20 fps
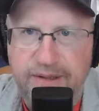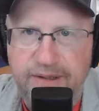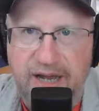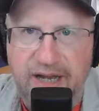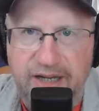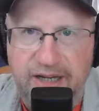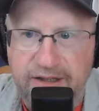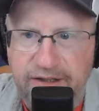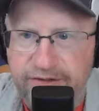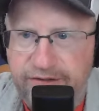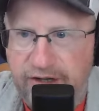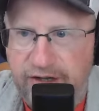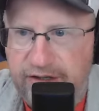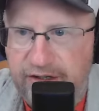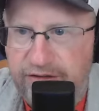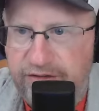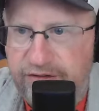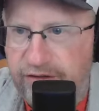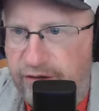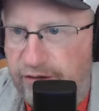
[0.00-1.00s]
Yeah, I'll
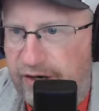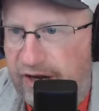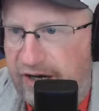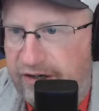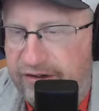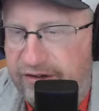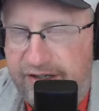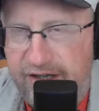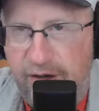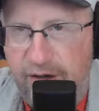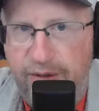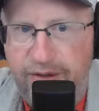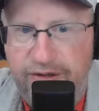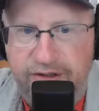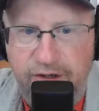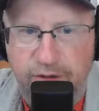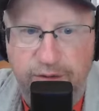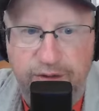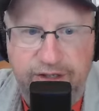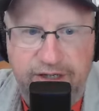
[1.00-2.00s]
get to your reaction. Can't wait
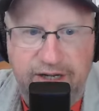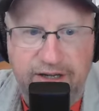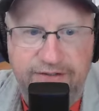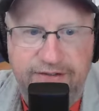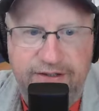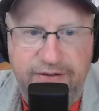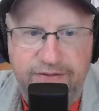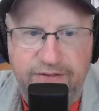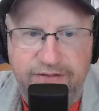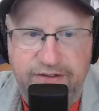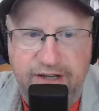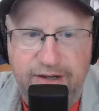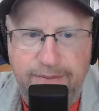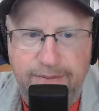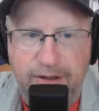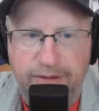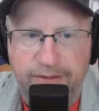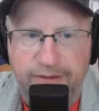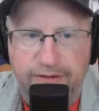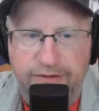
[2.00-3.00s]
to hear what you guys have to say
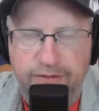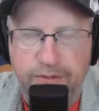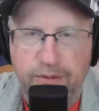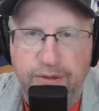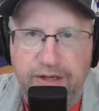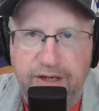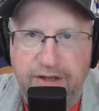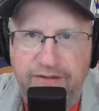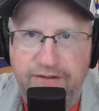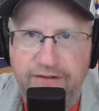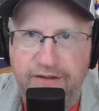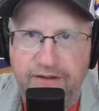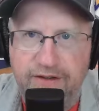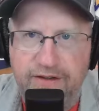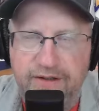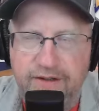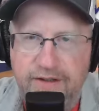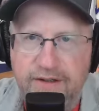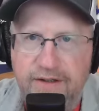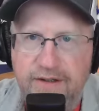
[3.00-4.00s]
about this. And we'll get to
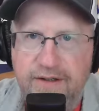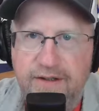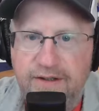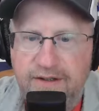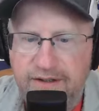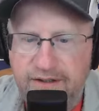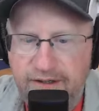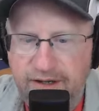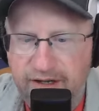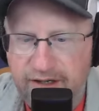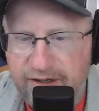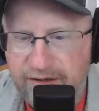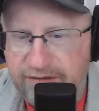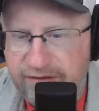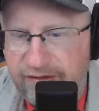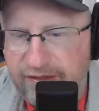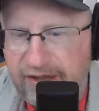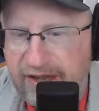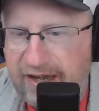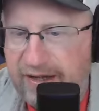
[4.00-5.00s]
the
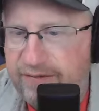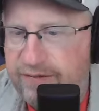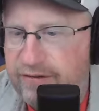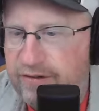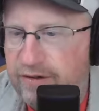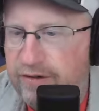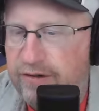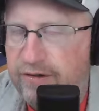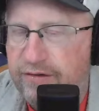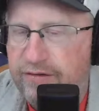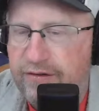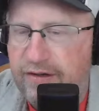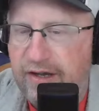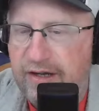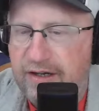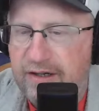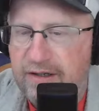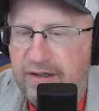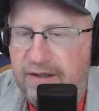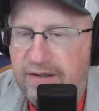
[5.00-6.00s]
Nuggets and the Avs here in a
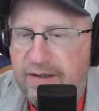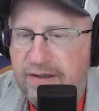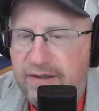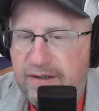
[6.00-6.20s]
second.